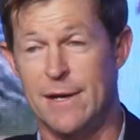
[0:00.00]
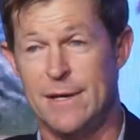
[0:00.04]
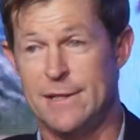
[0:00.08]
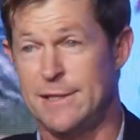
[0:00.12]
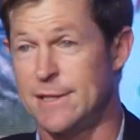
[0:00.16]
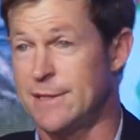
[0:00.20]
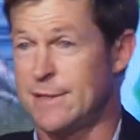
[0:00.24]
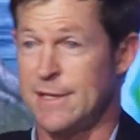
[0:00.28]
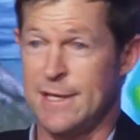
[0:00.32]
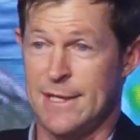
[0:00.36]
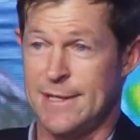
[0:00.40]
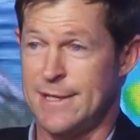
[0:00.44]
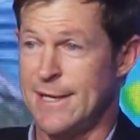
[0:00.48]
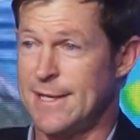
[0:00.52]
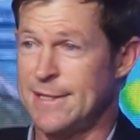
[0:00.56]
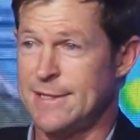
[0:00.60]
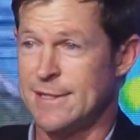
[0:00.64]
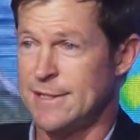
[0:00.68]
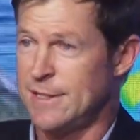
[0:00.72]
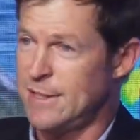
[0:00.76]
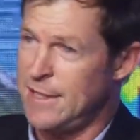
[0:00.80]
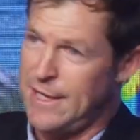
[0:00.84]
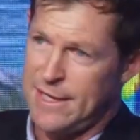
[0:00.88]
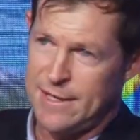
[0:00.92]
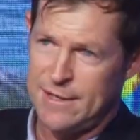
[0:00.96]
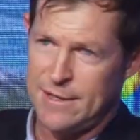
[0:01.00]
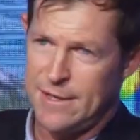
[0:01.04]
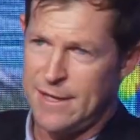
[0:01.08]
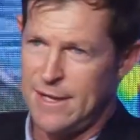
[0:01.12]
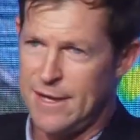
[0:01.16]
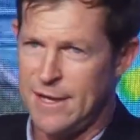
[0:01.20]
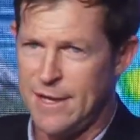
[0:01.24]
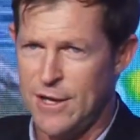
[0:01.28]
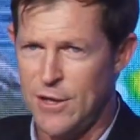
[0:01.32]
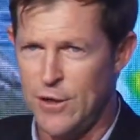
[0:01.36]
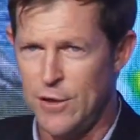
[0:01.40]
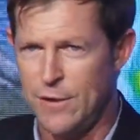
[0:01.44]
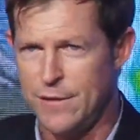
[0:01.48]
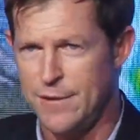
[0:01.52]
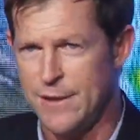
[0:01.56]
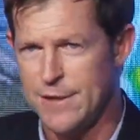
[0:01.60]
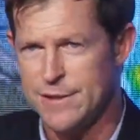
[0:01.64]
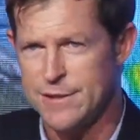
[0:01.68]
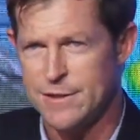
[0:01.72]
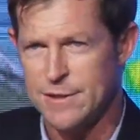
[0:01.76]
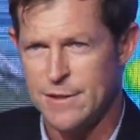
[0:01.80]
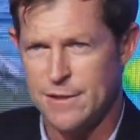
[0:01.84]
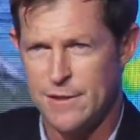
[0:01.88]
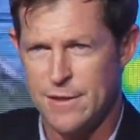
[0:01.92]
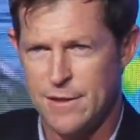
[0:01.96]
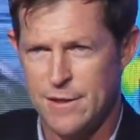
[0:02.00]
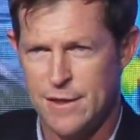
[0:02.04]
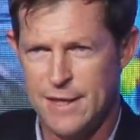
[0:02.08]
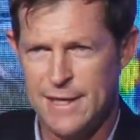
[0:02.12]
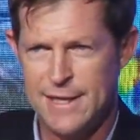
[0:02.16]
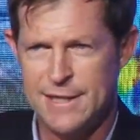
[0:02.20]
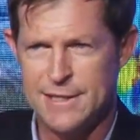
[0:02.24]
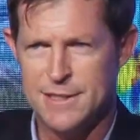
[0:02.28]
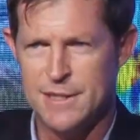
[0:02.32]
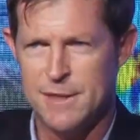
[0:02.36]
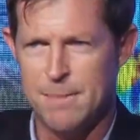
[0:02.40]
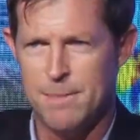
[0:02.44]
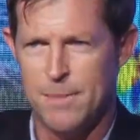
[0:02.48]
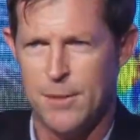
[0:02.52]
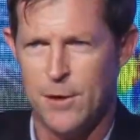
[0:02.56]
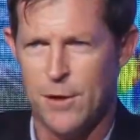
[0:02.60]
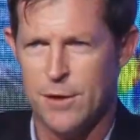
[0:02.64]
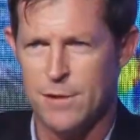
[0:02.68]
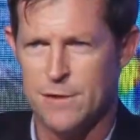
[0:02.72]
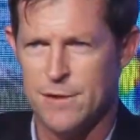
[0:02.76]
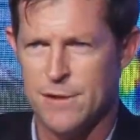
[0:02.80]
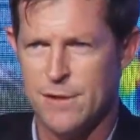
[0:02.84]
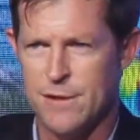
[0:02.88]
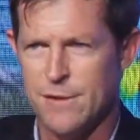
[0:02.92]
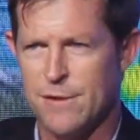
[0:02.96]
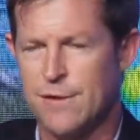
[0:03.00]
It doesn't. And that's the easy part.